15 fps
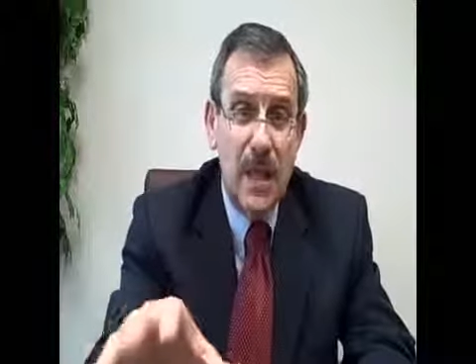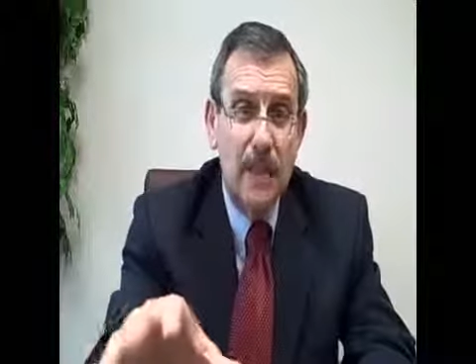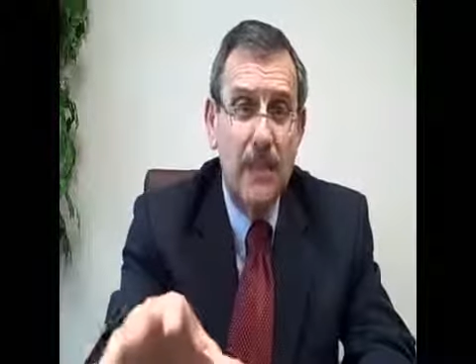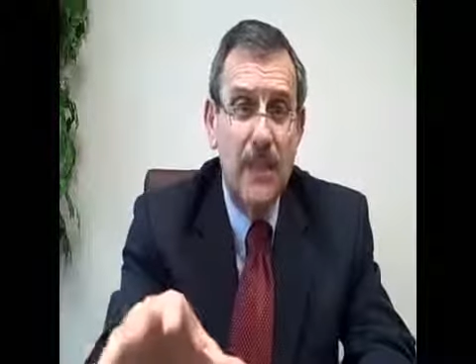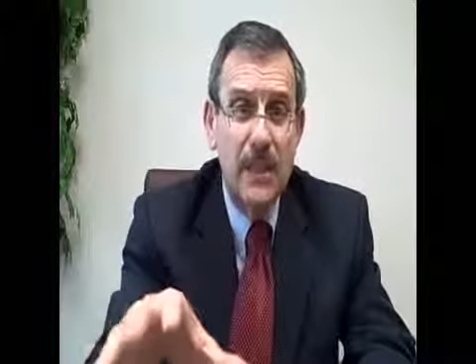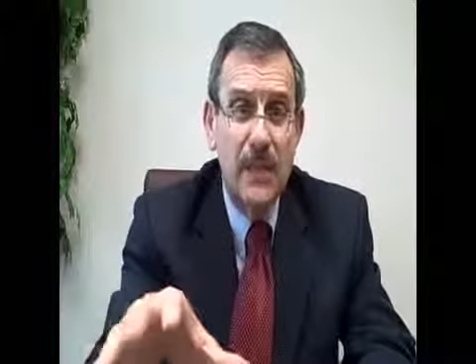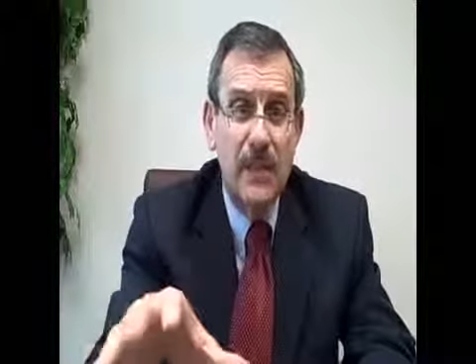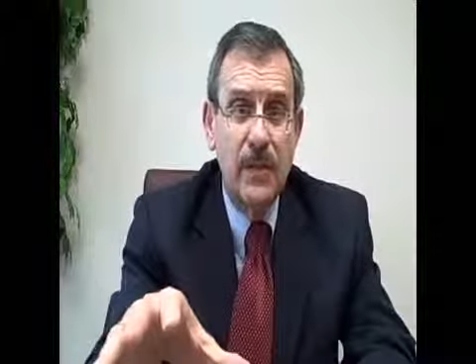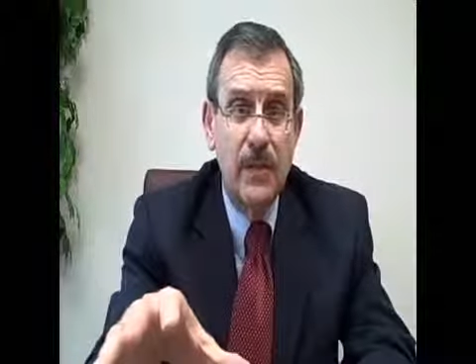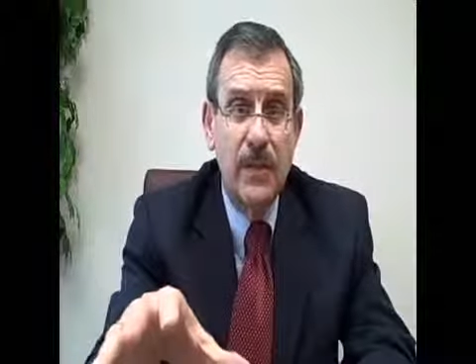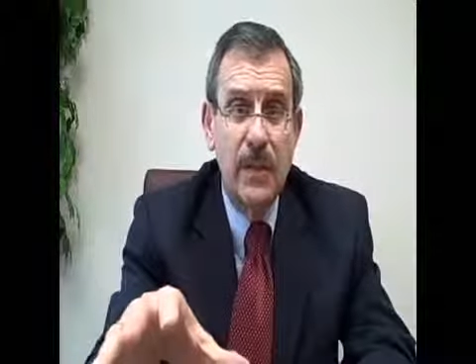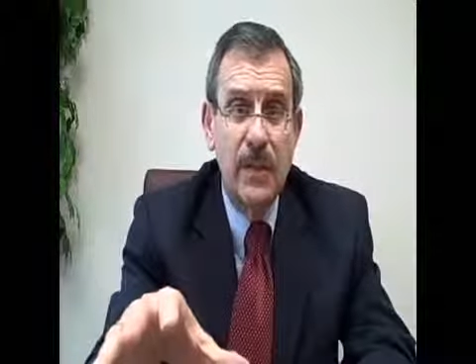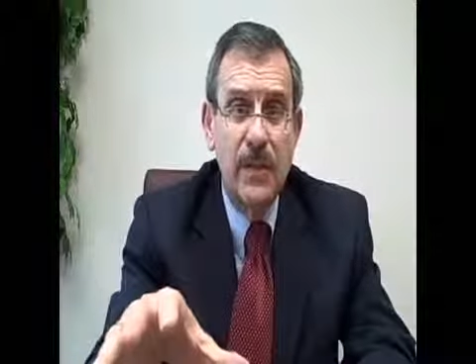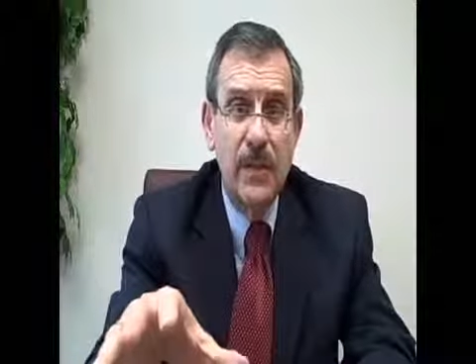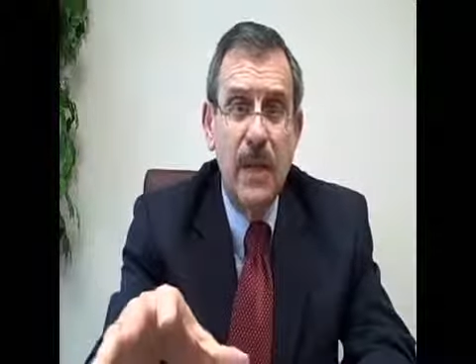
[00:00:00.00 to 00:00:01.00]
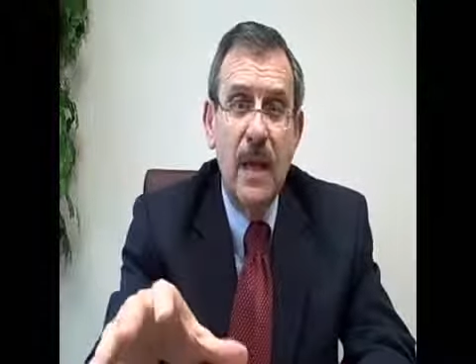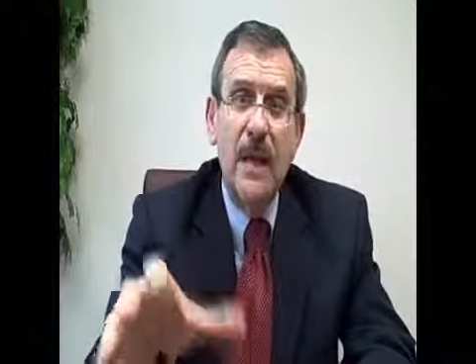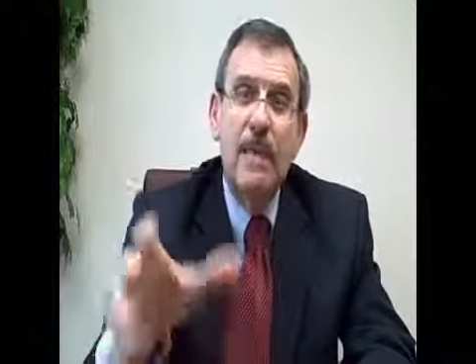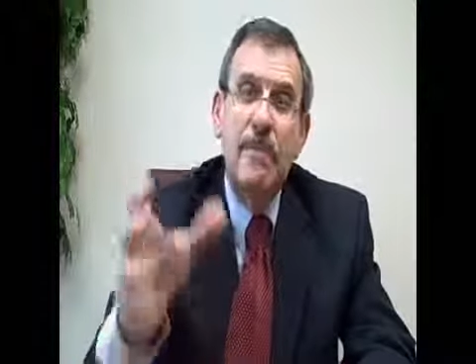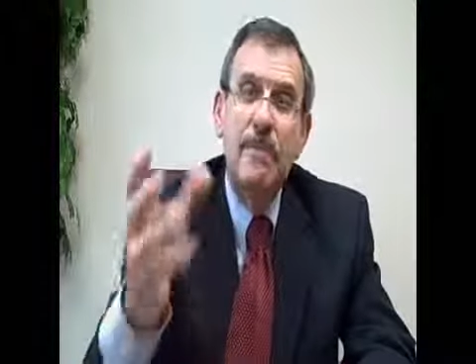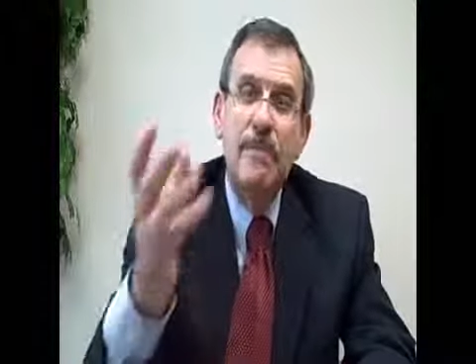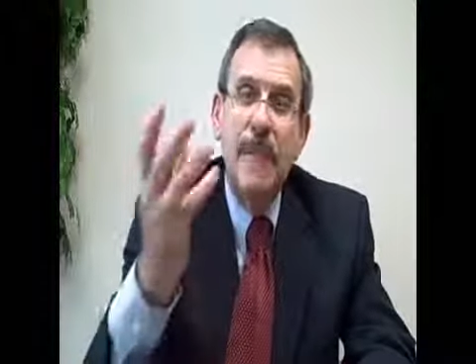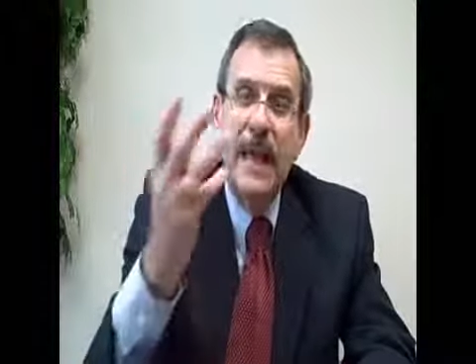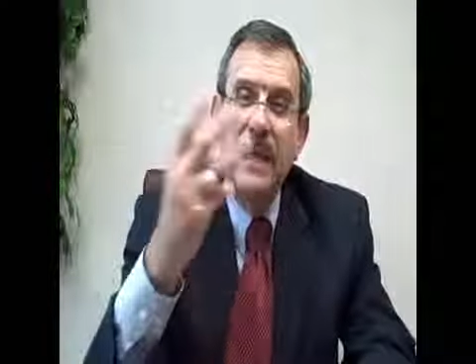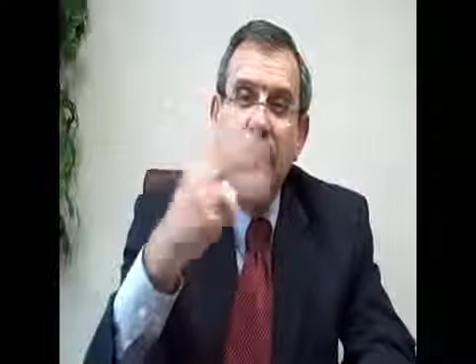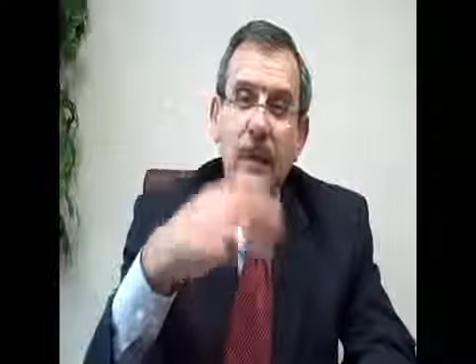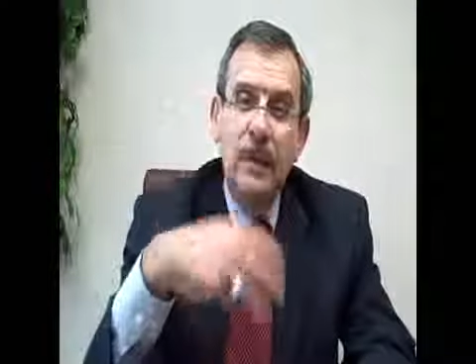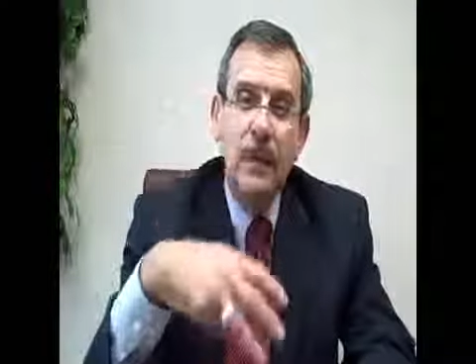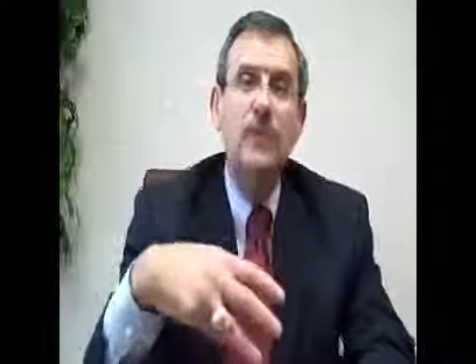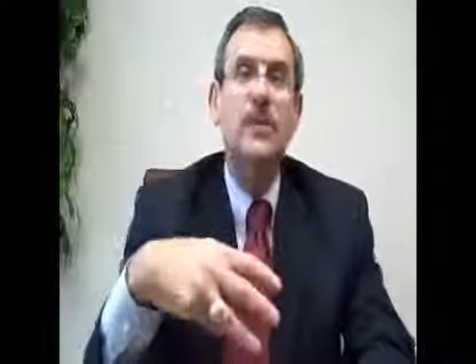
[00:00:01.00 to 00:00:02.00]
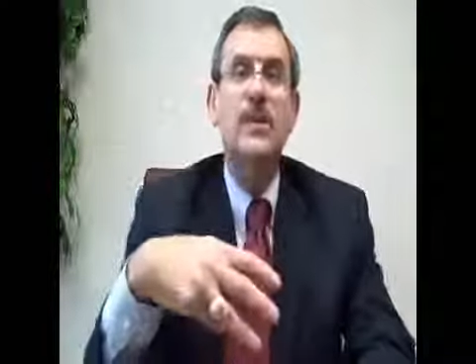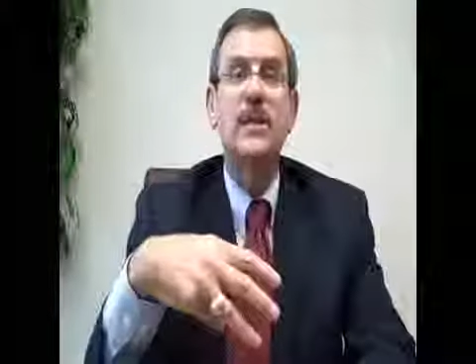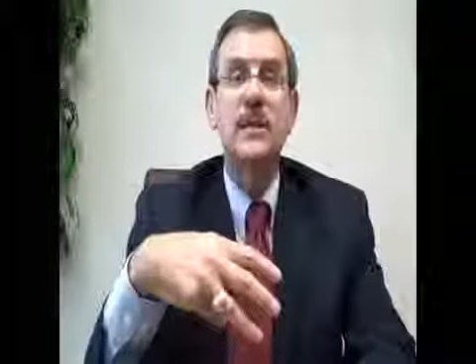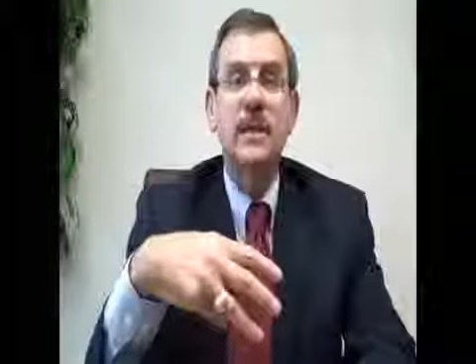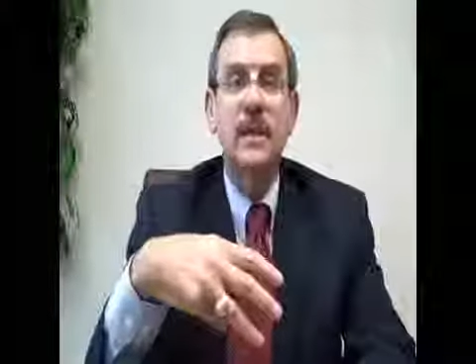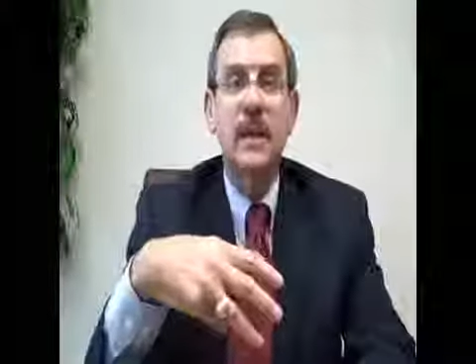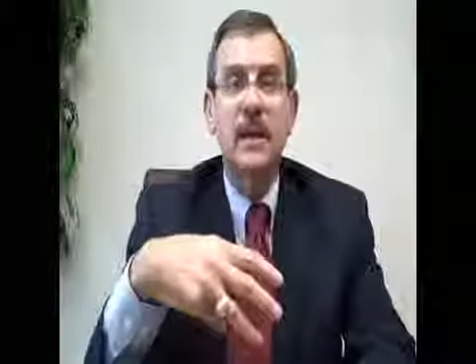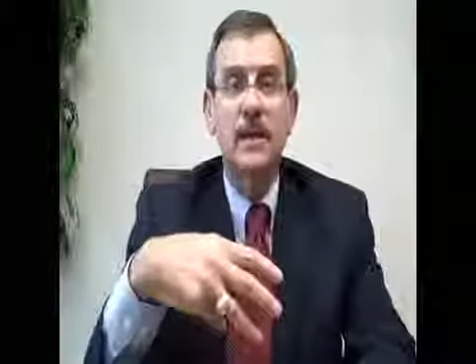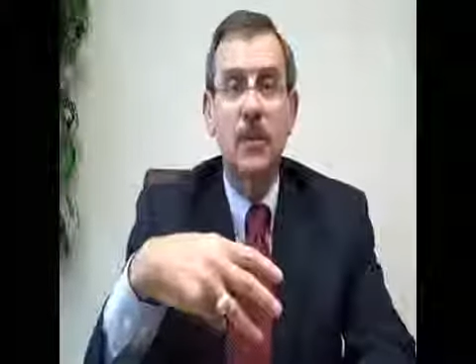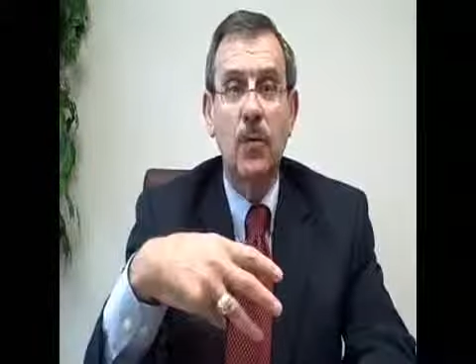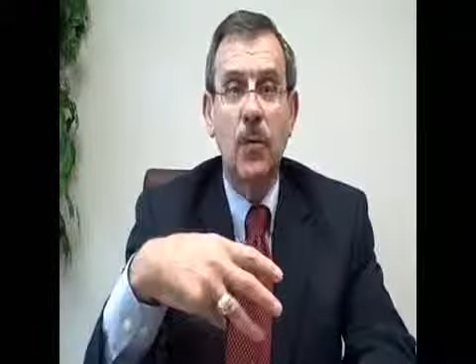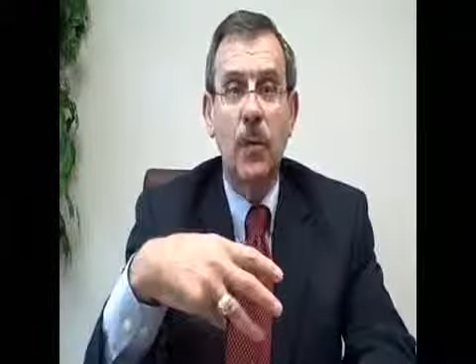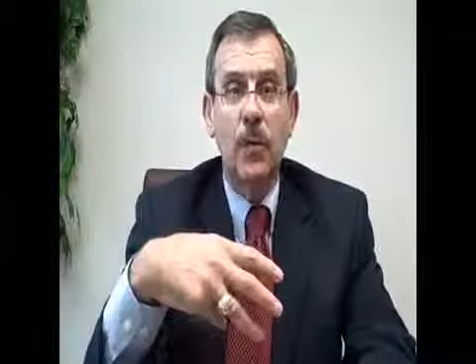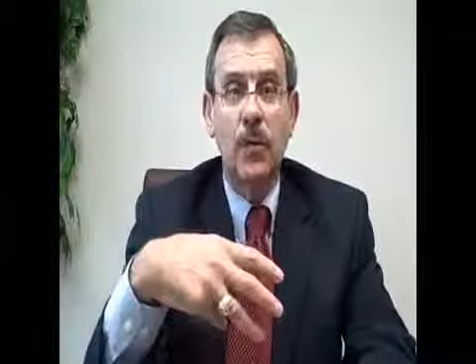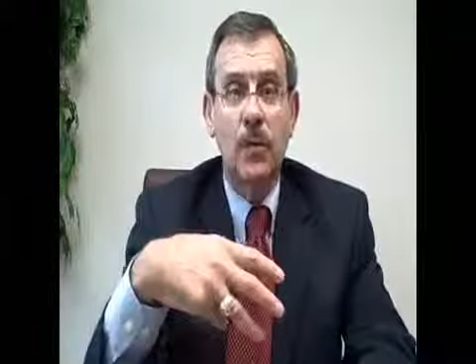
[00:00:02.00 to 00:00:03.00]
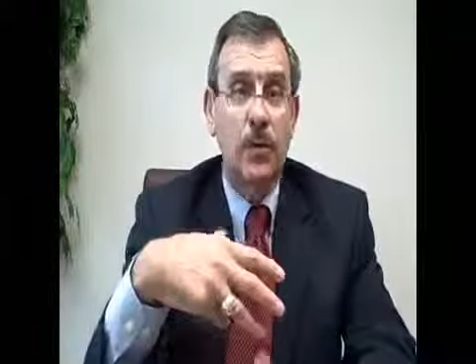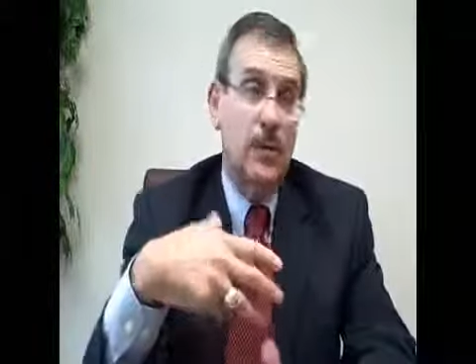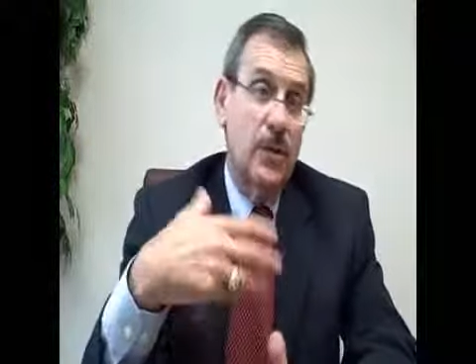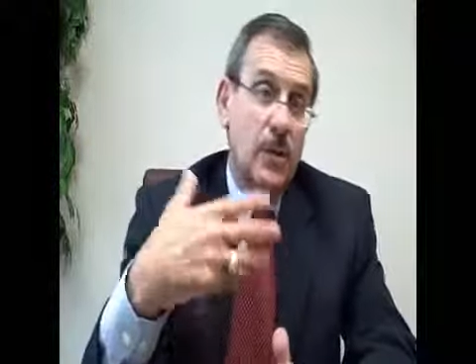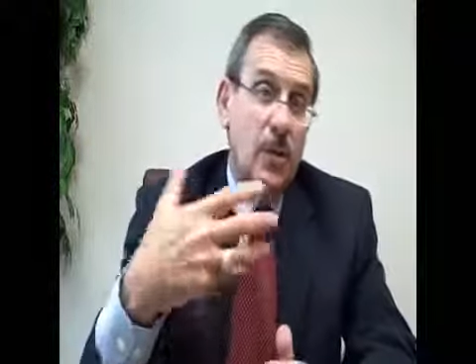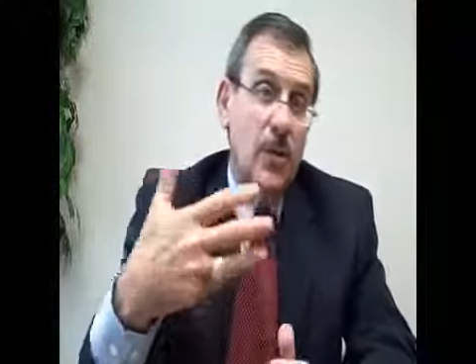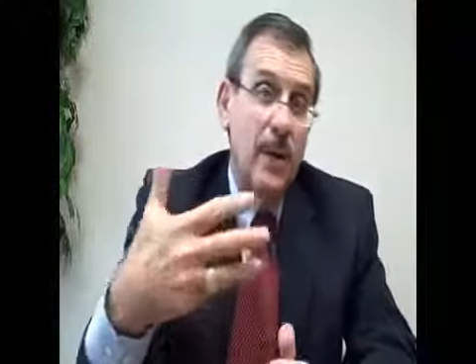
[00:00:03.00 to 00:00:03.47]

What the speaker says: substances may loosen the control,